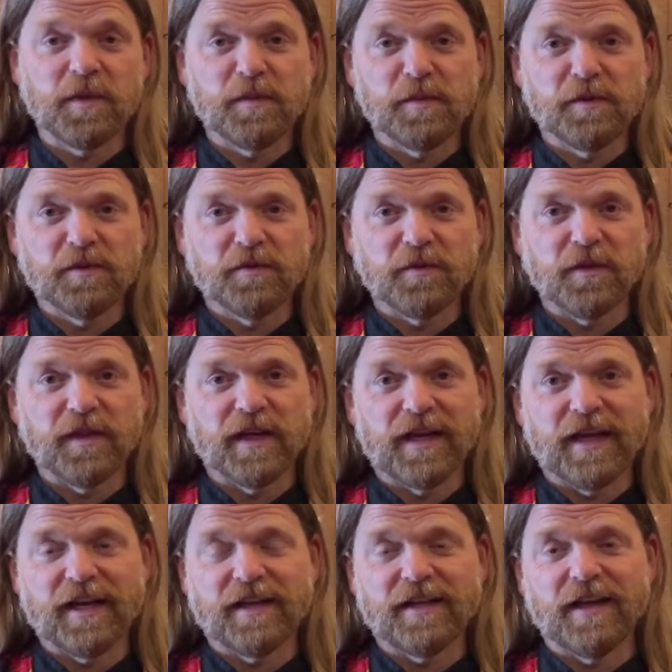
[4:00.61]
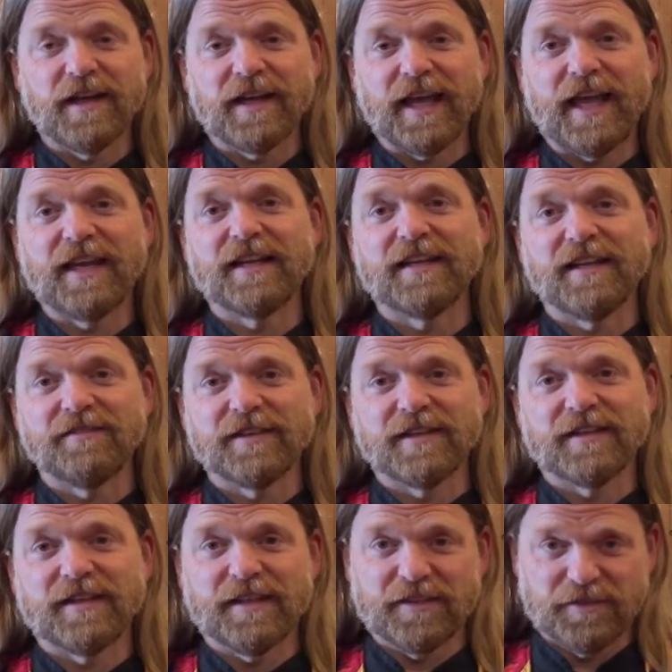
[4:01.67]
people for the 9 o'clock and 11
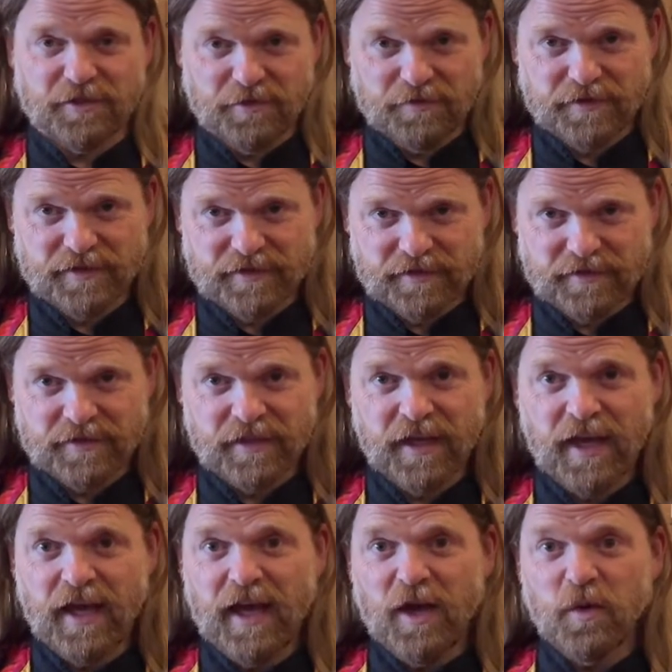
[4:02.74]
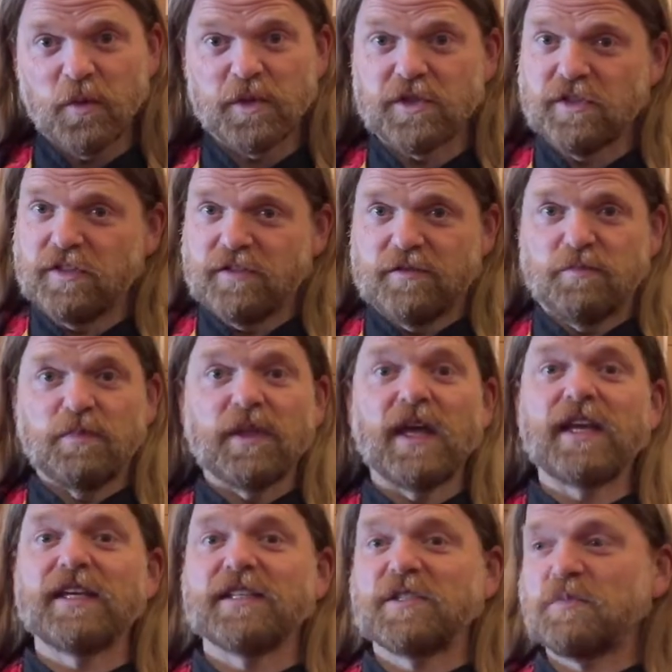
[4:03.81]
o'clock services, which is
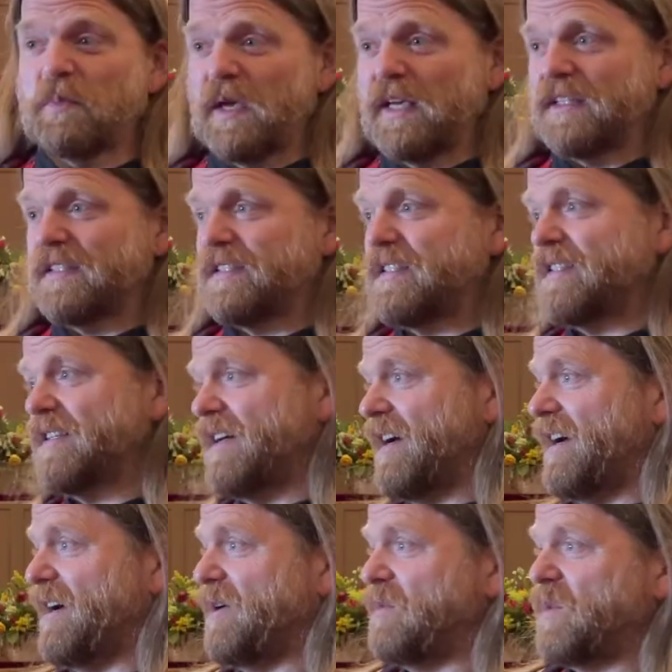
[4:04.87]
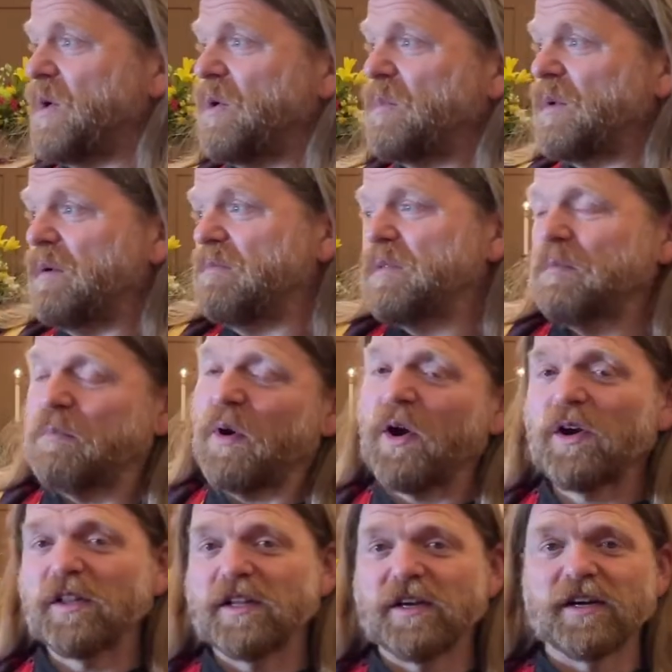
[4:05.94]
plenty of space um, we open up the
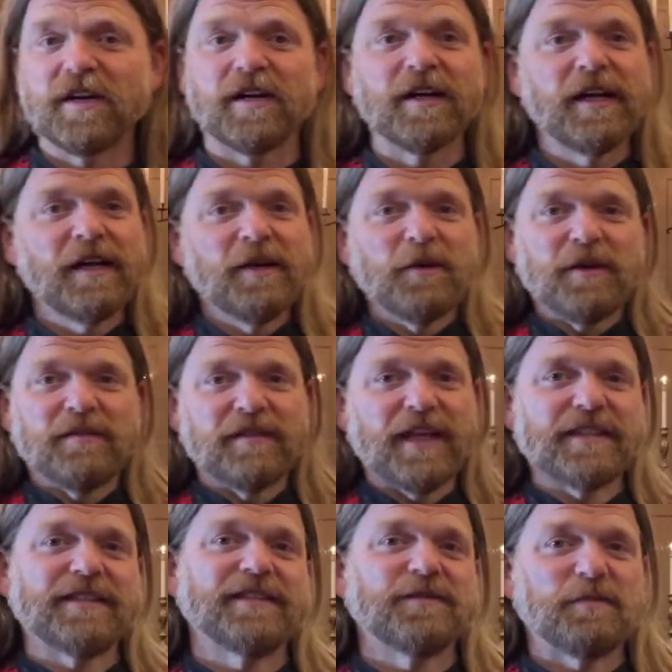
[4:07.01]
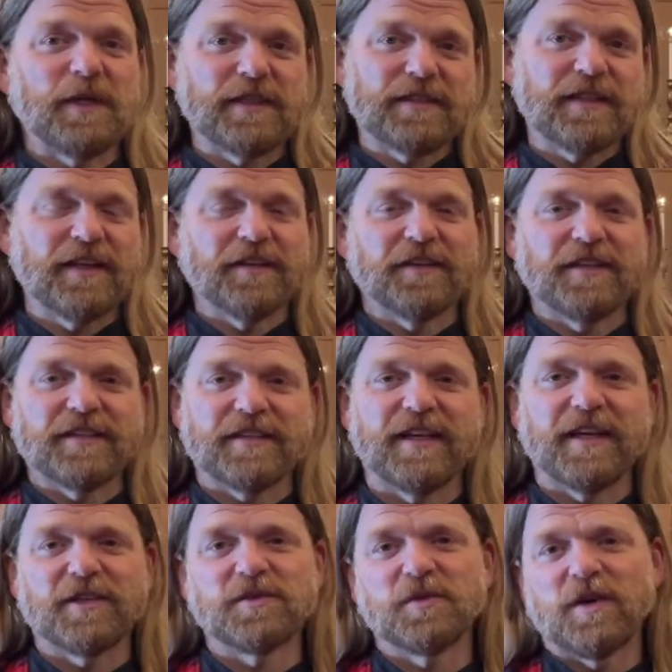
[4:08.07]
parlor. We have lots of space here in the
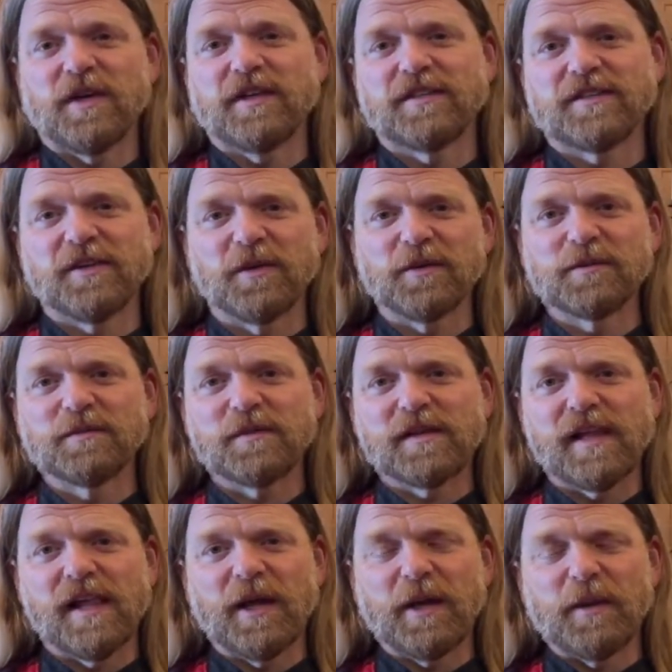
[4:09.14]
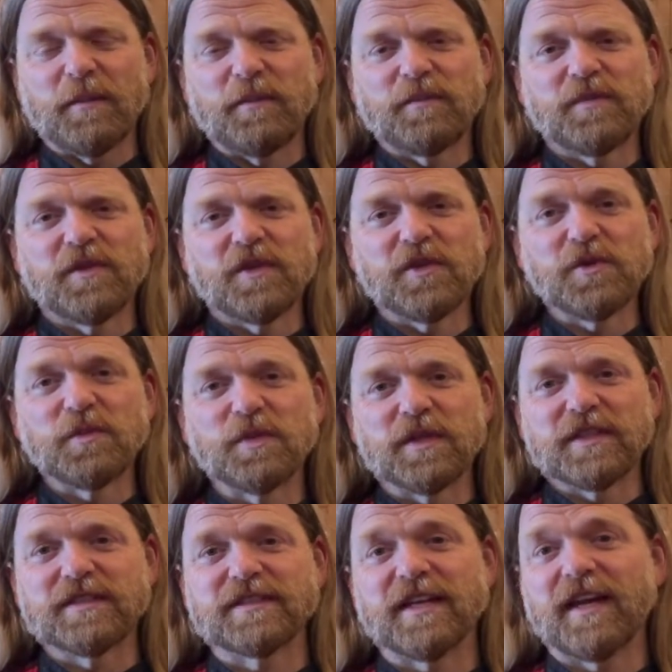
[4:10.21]
sanctuary. So um, do
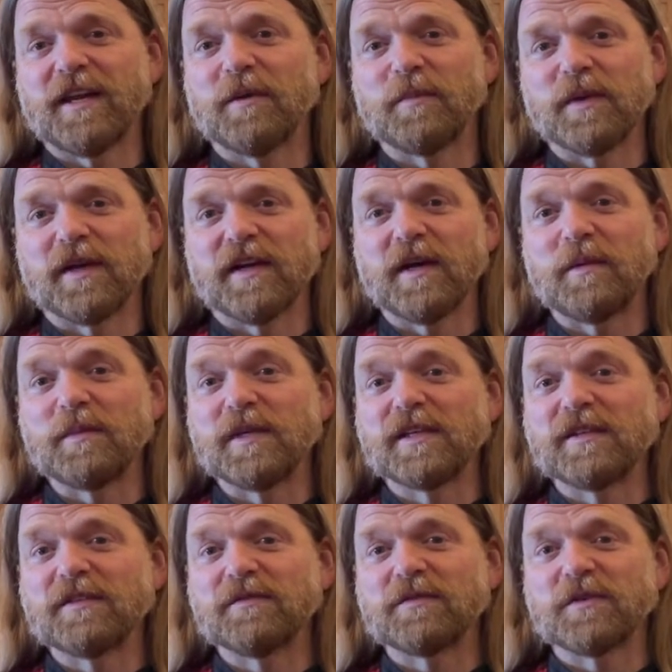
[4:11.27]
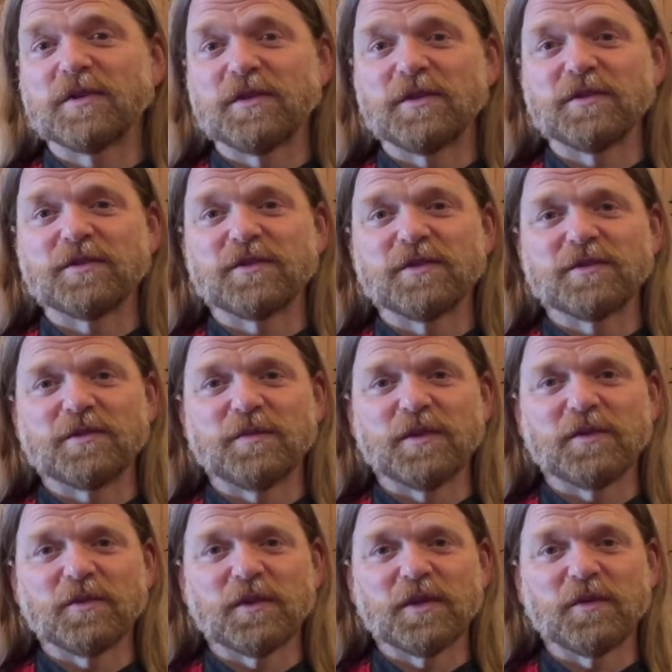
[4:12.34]
please sign up and come in for those. Those have
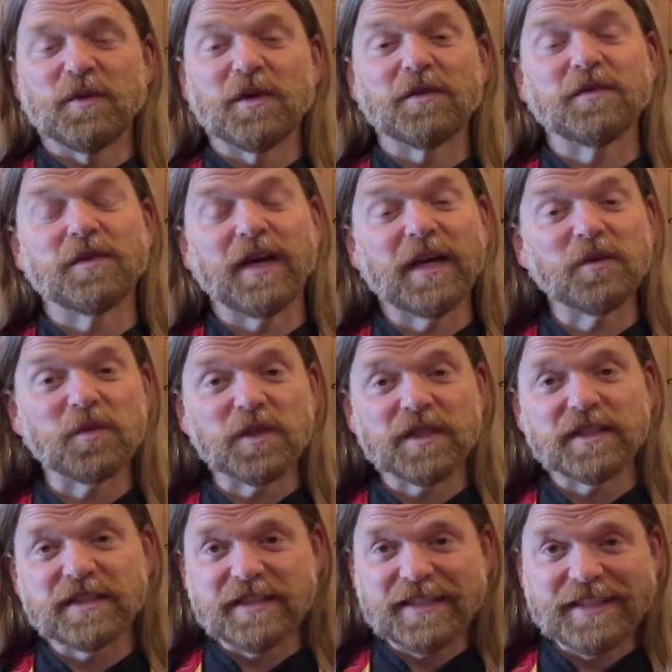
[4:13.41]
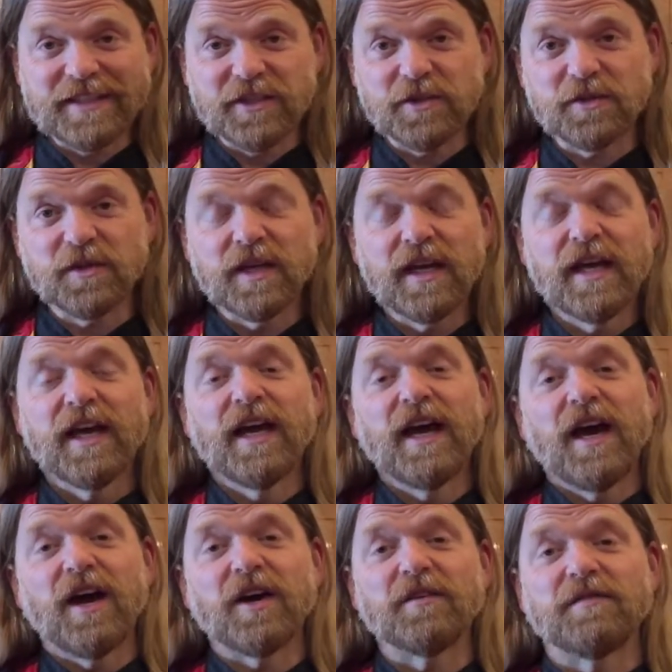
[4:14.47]
been really wonderful. And we'll continue
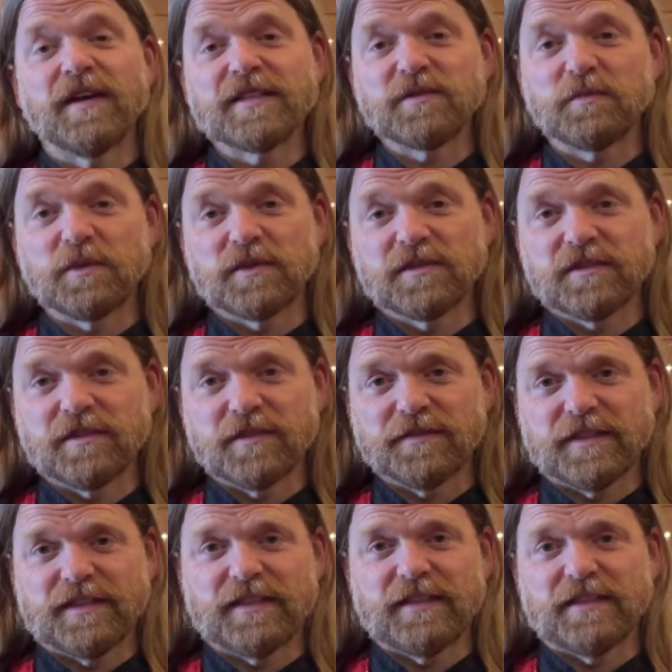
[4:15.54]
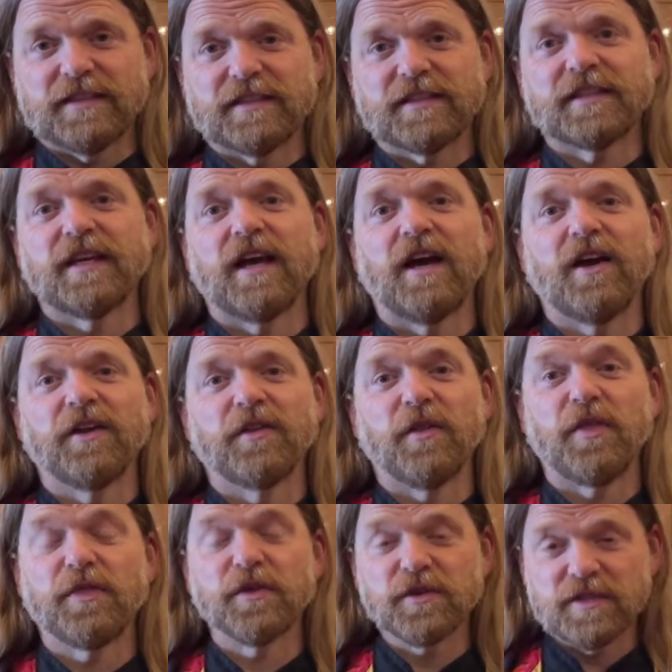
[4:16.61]
our Vesper services on
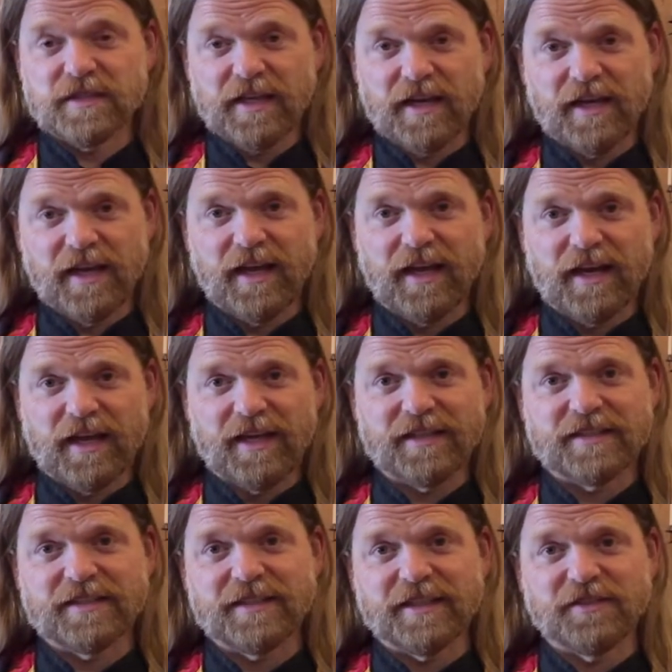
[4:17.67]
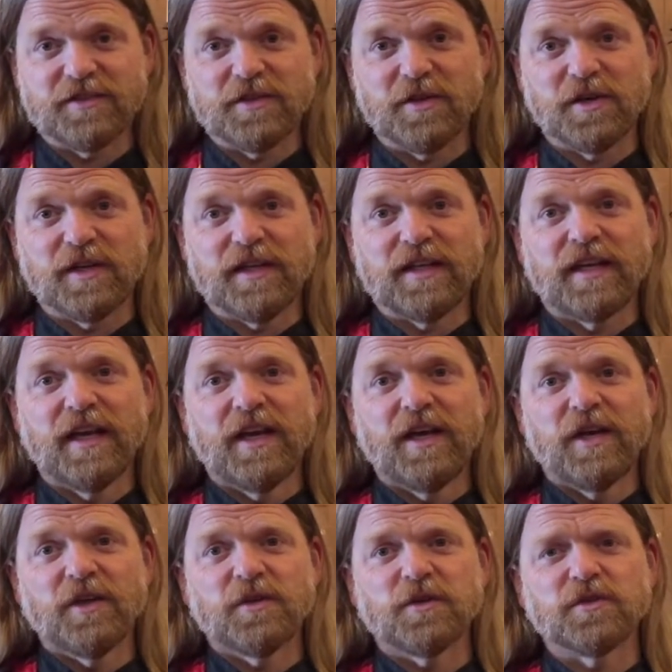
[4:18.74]
Thursday night at 6.30.
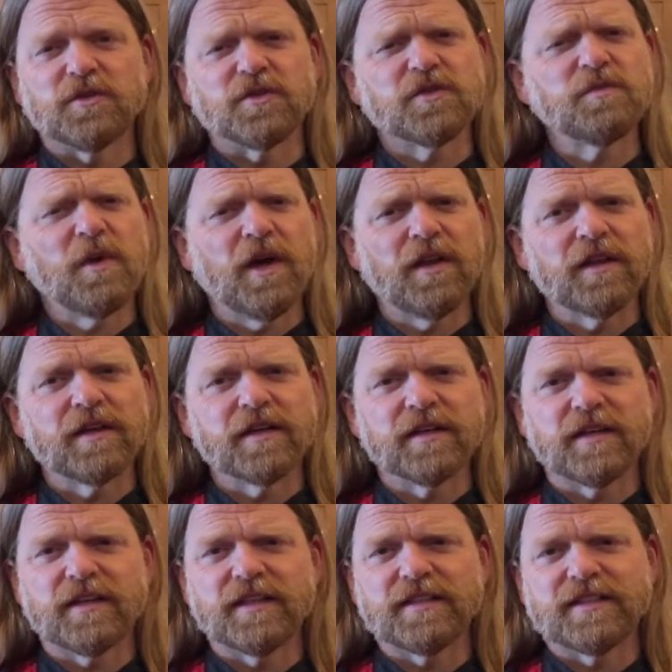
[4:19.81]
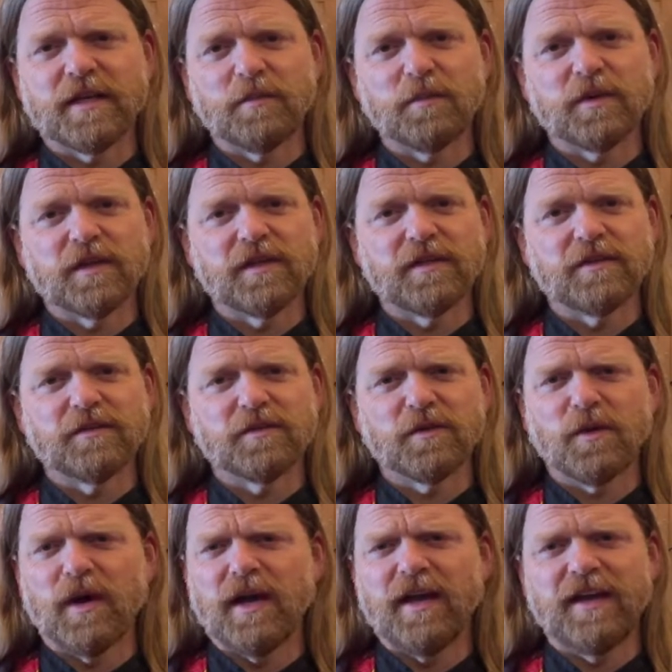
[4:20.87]
Those are smaller, contemplative,
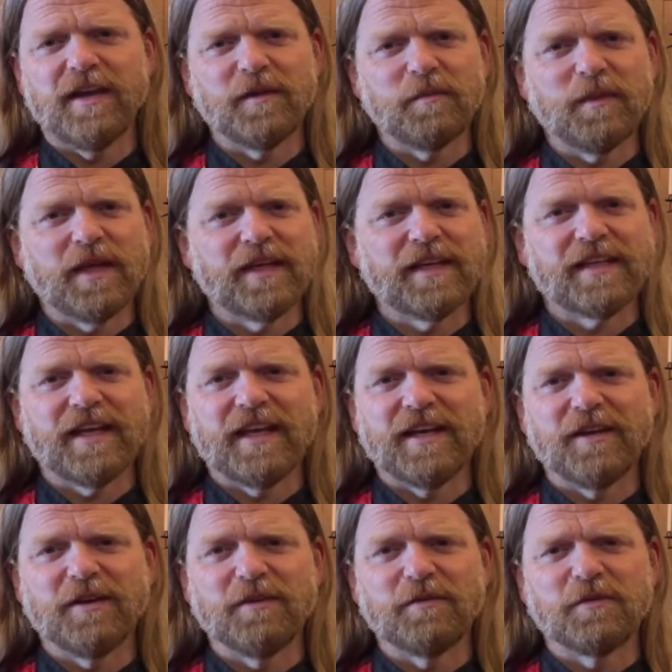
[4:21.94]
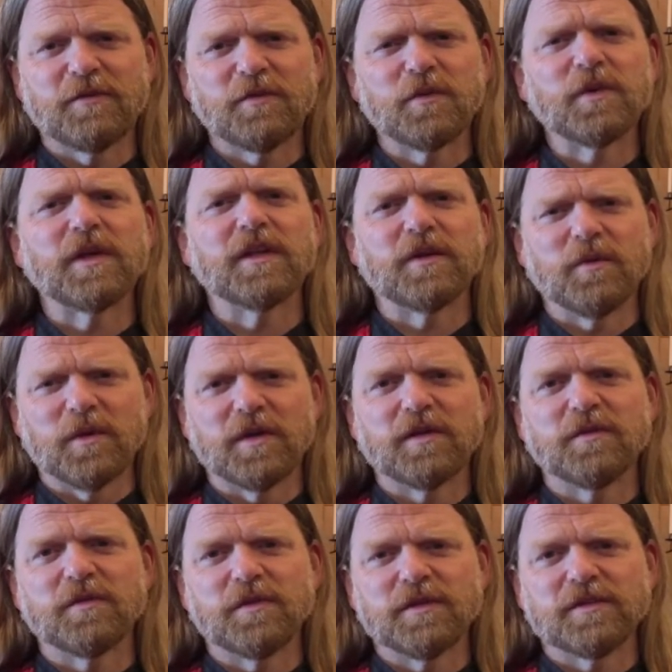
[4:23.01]
quiet, meditative, really
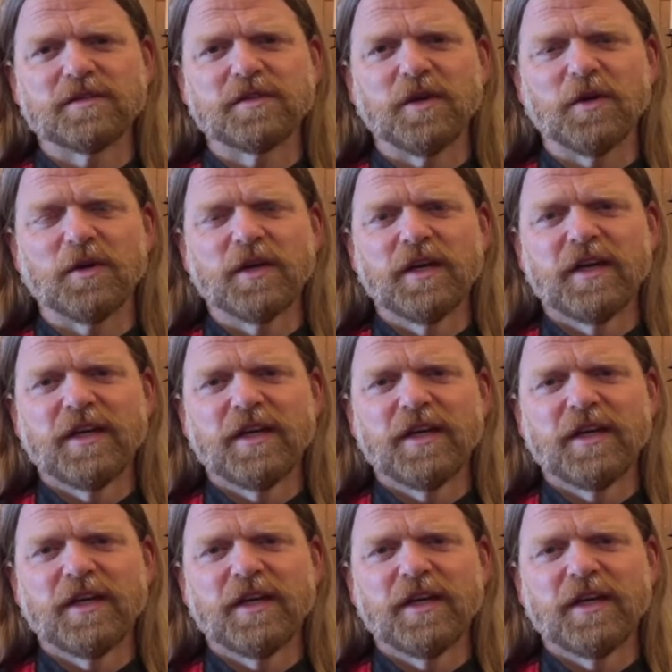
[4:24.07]
wonderful. So